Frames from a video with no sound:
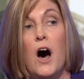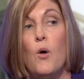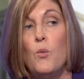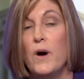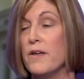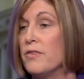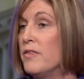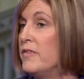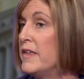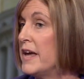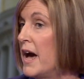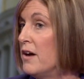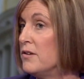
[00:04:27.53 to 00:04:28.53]
with
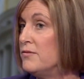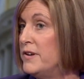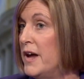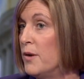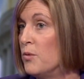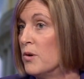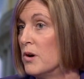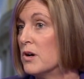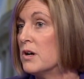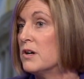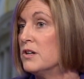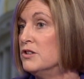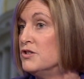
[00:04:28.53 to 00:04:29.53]
the
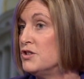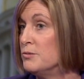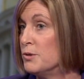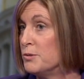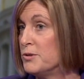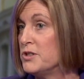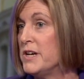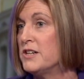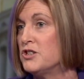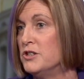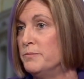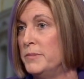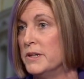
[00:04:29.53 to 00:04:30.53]
out-of-network consumer
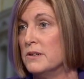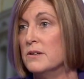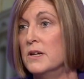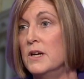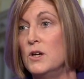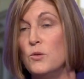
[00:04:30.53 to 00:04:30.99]
protection bill,